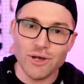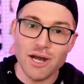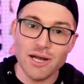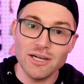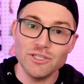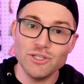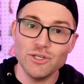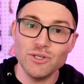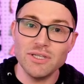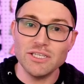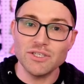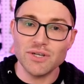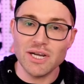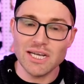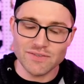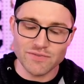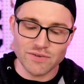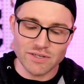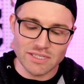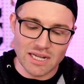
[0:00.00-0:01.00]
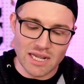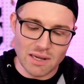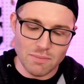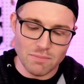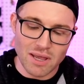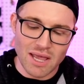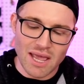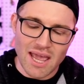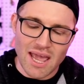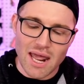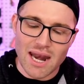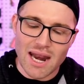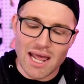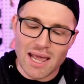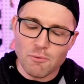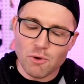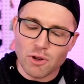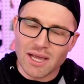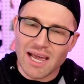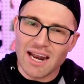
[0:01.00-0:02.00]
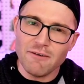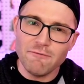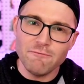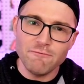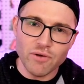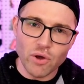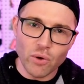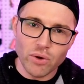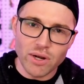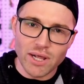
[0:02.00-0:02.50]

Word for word: onto the transfer tape. And I am gonna kind of fold